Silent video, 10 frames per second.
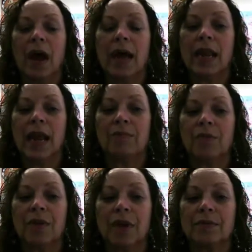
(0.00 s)

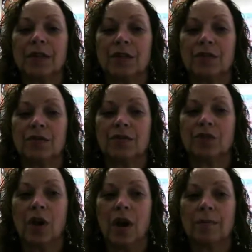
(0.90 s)
enable them to do their
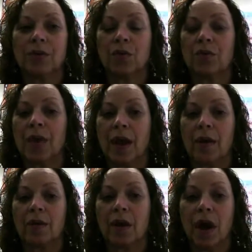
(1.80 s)
jobs, or
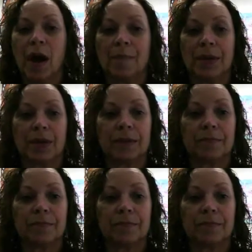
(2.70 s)
they're competent.